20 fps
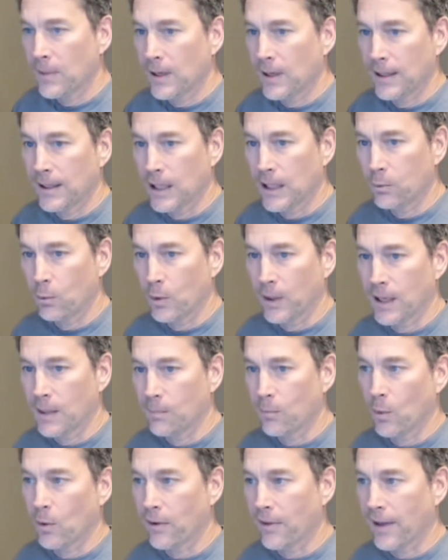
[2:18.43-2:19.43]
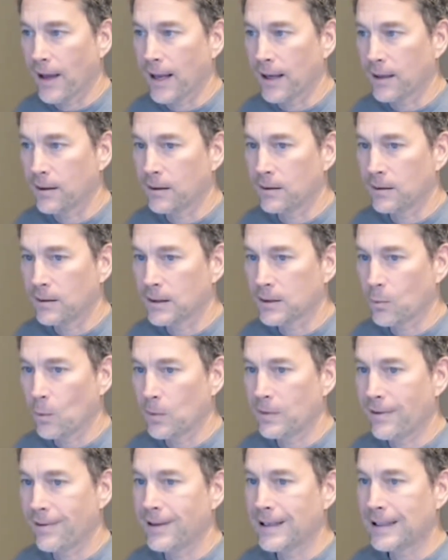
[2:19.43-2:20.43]
and then we'll get more of that. That's
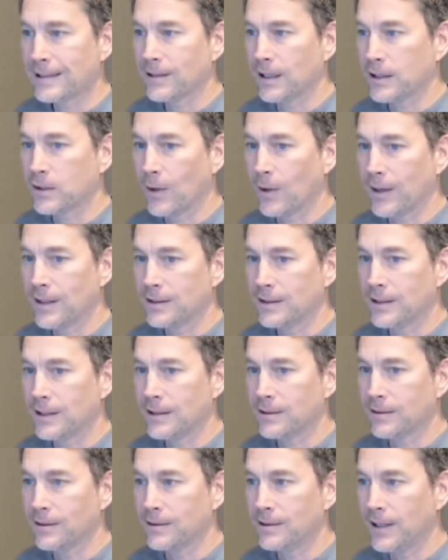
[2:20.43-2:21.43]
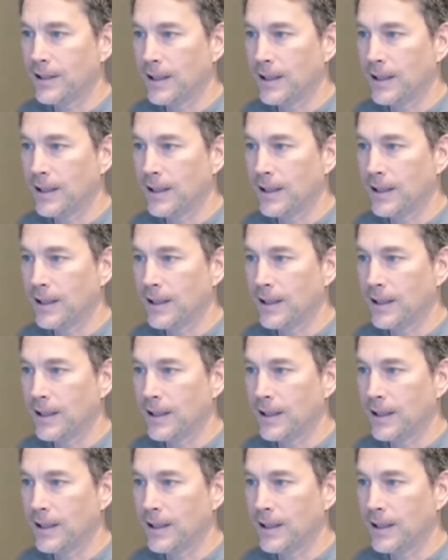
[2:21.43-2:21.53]
one of the things that I try to teach the